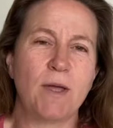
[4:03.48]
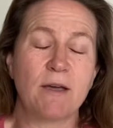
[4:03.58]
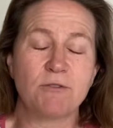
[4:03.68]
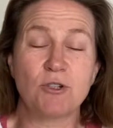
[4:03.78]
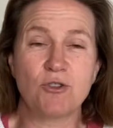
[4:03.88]

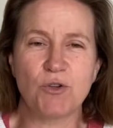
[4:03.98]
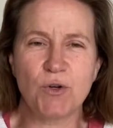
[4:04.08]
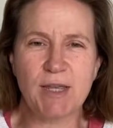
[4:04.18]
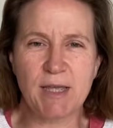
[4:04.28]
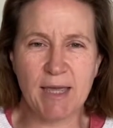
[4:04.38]
have to
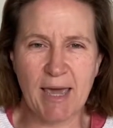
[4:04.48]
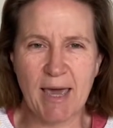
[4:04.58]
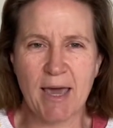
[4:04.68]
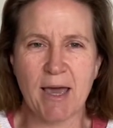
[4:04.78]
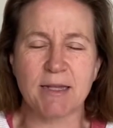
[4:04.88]
truly
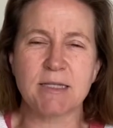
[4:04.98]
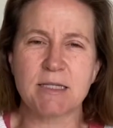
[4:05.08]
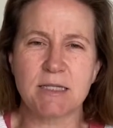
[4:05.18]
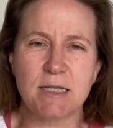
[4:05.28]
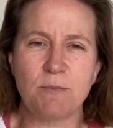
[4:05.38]
care and
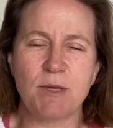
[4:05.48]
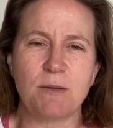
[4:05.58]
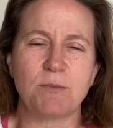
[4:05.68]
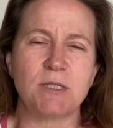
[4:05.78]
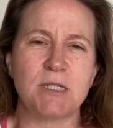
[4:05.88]
see
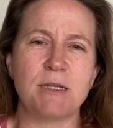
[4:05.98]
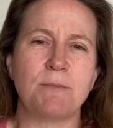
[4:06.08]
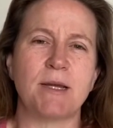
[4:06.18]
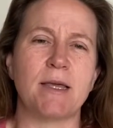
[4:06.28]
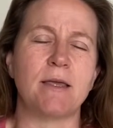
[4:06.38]
people
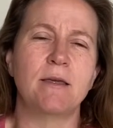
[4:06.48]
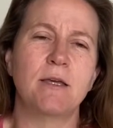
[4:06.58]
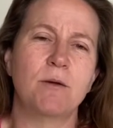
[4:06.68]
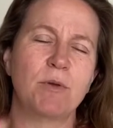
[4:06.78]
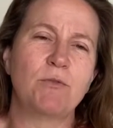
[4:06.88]
deeply
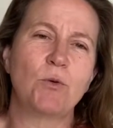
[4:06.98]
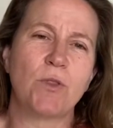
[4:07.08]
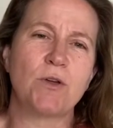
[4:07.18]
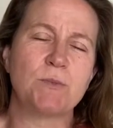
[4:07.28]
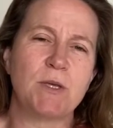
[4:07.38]
before
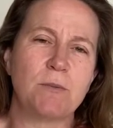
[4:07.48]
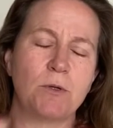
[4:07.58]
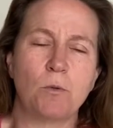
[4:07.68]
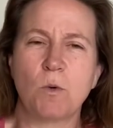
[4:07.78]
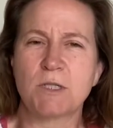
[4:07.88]
those
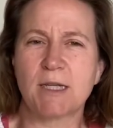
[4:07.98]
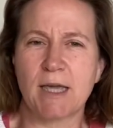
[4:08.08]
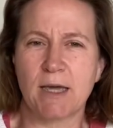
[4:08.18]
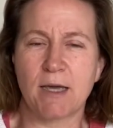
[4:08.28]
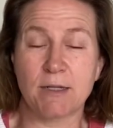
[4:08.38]
people want to
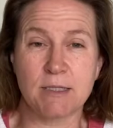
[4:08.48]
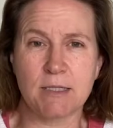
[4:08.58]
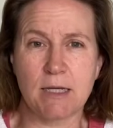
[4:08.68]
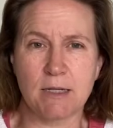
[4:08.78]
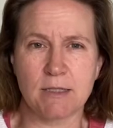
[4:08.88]
care and
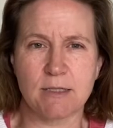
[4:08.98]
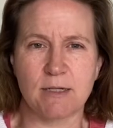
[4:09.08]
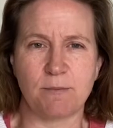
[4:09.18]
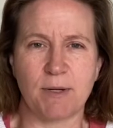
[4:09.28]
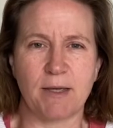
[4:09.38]
see us
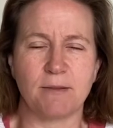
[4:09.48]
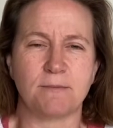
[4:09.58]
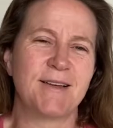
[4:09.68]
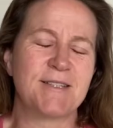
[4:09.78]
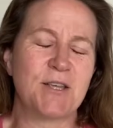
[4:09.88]
deeply.
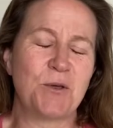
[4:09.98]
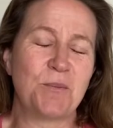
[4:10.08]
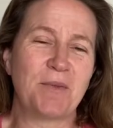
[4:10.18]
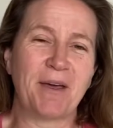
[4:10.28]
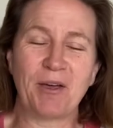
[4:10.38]
So
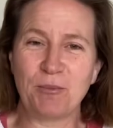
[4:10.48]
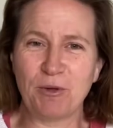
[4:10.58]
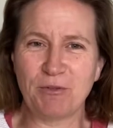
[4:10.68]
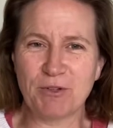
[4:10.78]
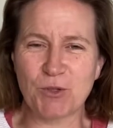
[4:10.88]
I hope
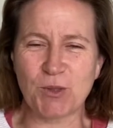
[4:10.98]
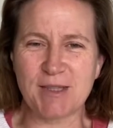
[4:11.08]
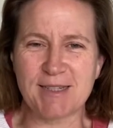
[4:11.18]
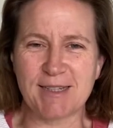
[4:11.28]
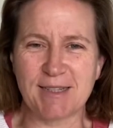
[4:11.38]
you've enjoyed
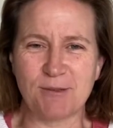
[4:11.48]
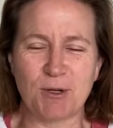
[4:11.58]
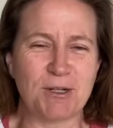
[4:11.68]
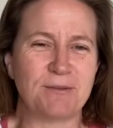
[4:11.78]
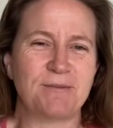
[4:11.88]
this little
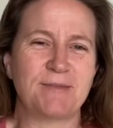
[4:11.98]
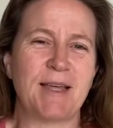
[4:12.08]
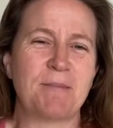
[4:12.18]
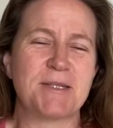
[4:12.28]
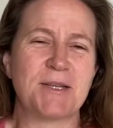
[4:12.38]
one
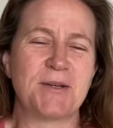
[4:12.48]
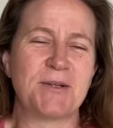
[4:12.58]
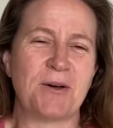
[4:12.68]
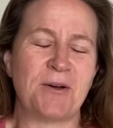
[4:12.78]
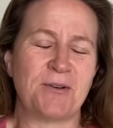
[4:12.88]

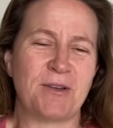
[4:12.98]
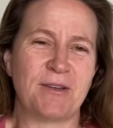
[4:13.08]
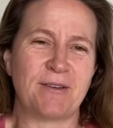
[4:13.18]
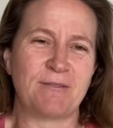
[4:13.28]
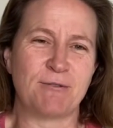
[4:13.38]
episode on
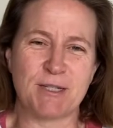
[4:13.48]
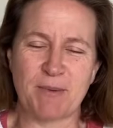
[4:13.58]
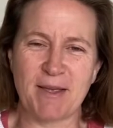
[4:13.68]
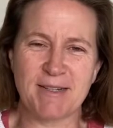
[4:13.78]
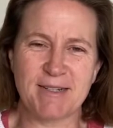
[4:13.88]

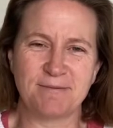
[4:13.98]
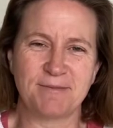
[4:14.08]
respect.